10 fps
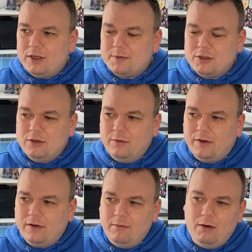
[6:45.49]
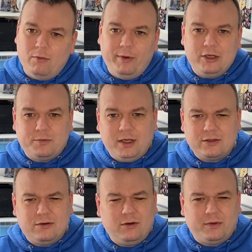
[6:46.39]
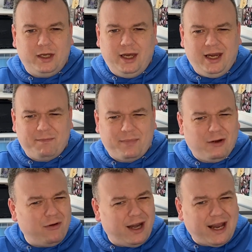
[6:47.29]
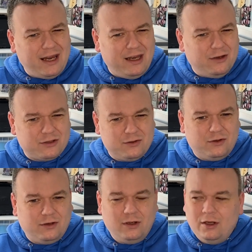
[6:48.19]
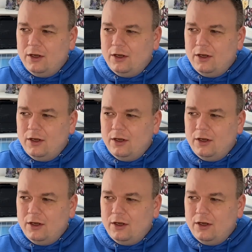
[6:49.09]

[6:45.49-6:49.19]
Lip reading: especially not with minimum wage appears going up to £8.90 or so.